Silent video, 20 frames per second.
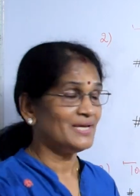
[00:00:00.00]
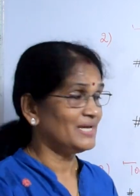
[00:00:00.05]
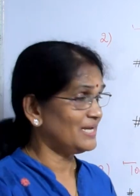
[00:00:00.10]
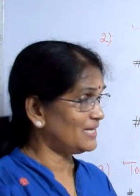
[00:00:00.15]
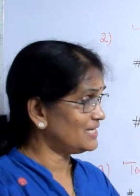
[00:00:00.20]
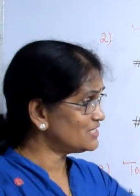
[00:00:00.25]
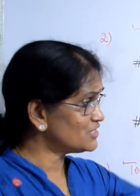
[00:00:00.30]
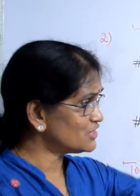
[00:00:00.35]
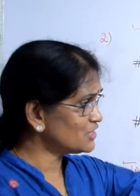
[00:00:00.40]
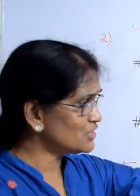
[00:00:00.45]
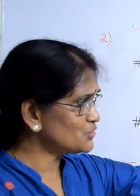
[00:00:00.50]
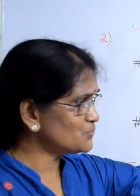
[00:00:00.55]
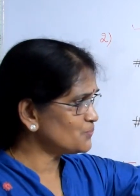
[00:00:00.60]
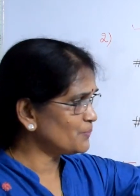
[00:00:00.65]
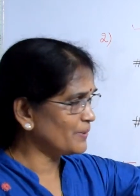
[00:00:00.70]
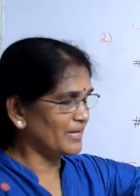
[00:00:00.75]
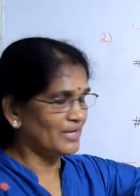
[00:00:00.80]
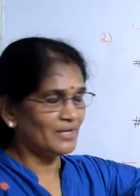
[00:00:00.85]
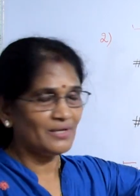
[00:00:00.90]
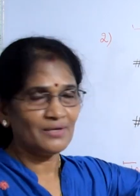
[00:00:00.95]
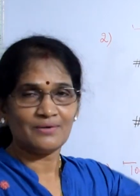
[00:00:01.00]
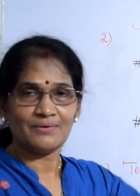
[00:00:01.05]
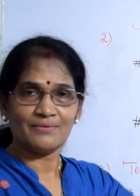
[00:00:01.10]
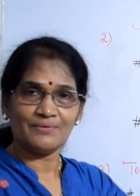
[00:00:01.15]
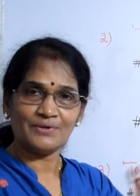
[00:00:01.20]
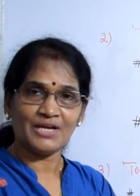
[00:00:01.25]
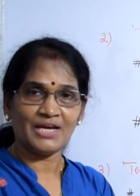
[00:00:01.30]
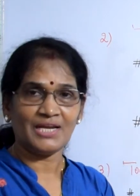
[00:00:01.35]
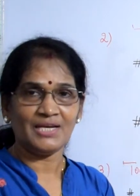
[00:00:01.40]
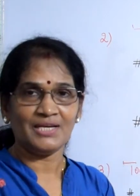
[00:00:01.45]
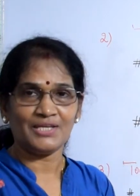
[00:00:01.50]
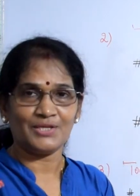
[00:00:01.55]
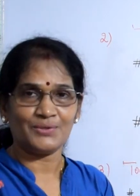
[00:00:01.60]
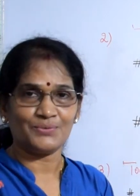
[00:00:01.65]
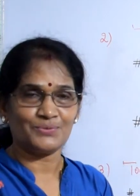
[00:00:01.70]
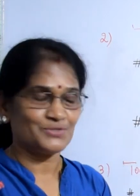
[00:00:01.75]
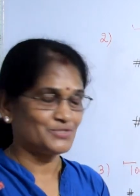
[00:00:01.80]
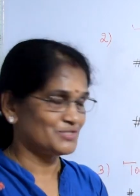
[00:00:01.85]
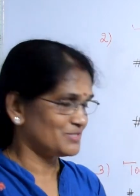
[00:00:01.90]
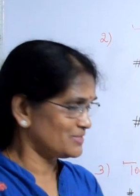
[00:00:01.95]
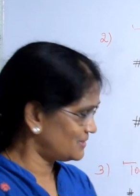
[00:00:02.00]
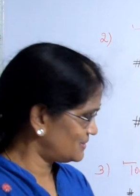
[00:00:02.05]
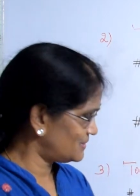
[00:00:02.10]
In such way, we can use.